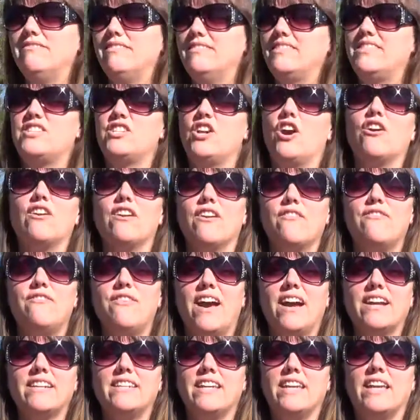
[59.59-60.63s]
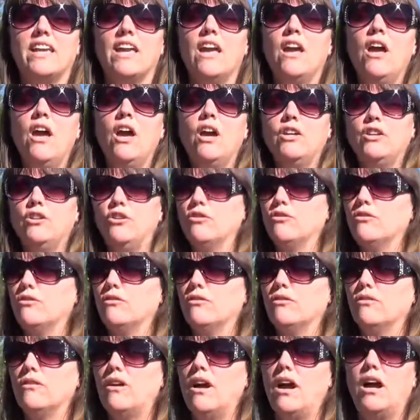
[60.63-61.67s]
start affecting
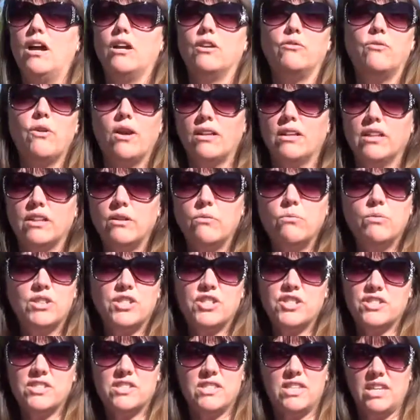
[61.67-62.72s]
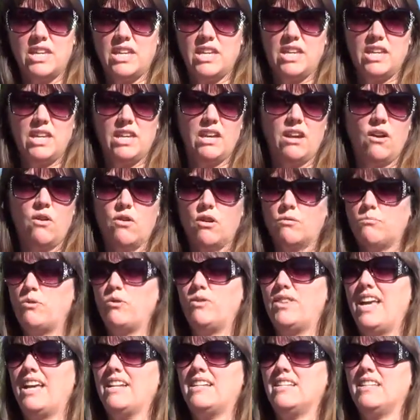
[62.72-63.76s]
your ghrelin, which is the
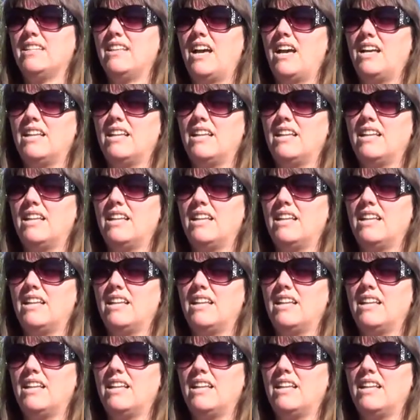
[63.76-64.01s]
hormone that